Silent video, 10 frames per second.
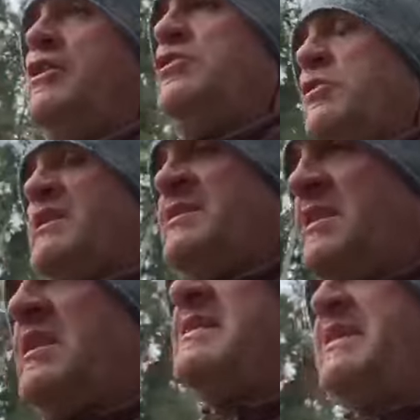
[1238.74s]
so this
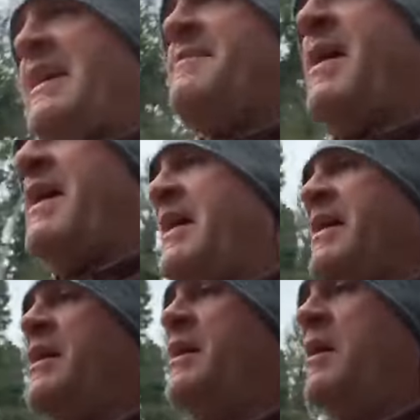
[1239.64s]
is a time
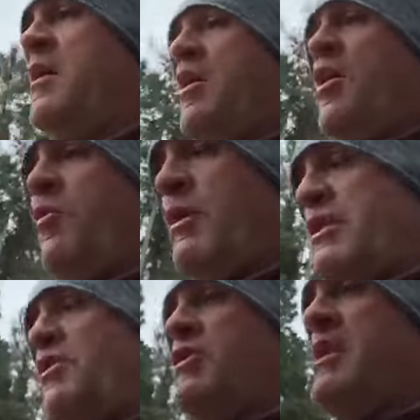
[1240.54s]
when
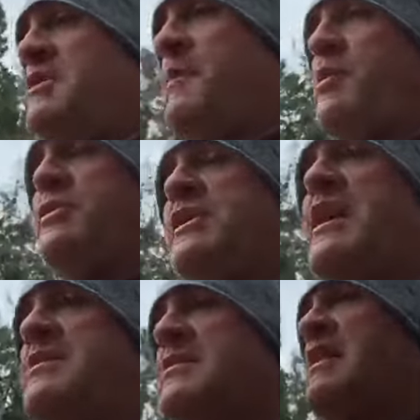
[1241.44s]
you're on this
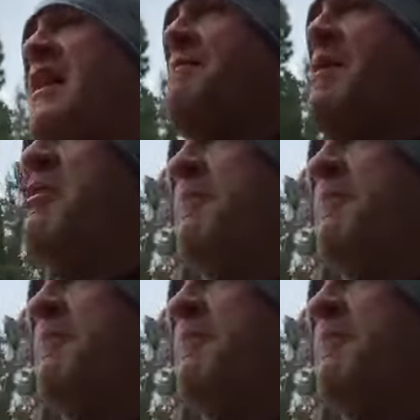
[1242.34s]
process about